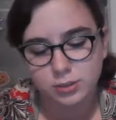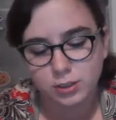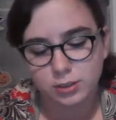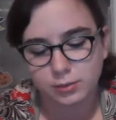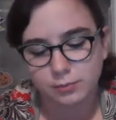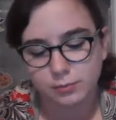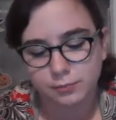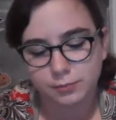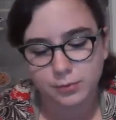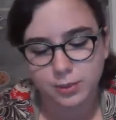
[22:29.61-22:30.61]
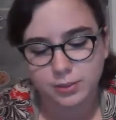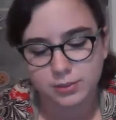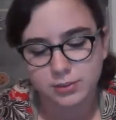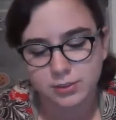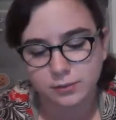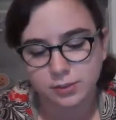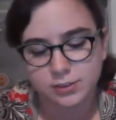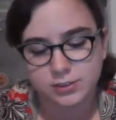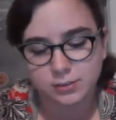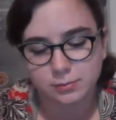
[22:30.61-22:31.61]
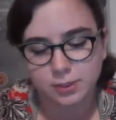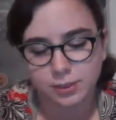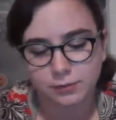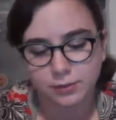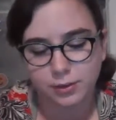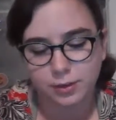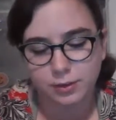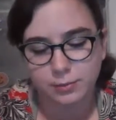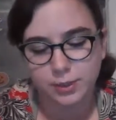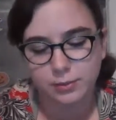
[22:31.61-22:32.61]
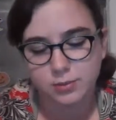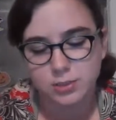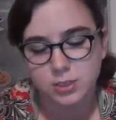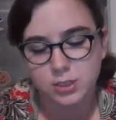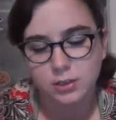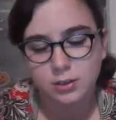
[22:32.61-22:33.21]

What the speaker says: It's definitely something I've thought about